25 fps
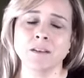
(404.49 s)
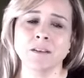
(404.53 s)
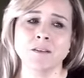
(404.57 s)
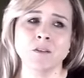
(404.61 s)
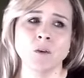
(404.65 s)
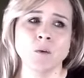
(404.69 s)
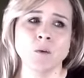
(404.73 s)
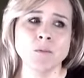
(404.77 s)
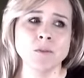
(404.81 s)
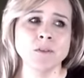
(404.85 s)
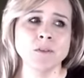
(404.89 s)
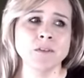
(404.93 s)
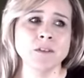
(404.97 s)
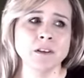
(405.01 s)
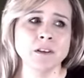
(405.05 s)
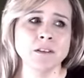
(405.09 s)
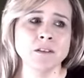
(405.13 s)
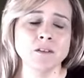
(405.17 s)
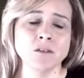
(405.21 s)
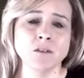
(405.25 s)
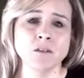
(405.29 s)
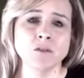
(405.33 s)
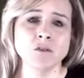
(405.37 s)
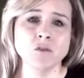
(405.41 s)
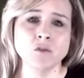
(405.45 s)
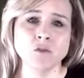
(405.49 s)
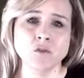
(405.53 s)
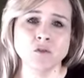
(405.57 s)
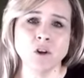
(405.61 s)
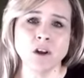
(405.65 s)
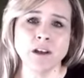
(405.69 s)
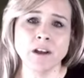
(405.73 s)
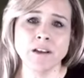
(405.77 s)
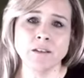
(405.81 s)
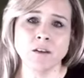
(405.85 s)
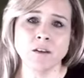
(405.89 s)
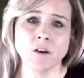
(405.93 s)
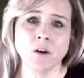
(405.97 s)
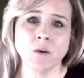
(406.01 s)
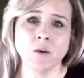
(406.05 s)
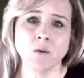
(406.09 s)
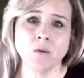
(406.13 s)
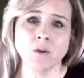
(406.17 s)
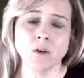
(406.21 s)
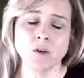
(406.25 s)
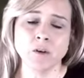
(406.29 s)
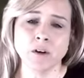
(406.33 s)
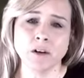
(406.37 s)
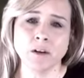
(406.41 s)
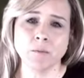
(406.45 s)
It's almost like they're destroying their
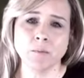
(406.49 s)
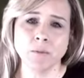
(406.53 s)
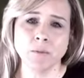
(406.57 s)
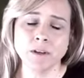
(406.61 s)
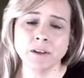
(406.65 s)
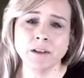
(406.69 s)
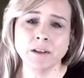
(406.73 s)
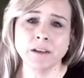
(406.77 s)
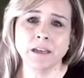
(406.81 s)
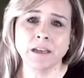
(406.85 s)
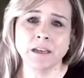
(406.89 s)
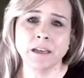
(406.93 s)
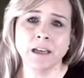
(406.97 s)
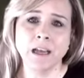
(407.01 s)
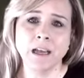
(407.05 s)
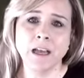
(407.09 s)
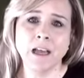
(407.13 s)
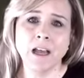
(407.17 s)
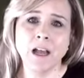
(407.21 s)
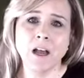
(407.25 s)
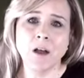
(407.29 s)
own credibility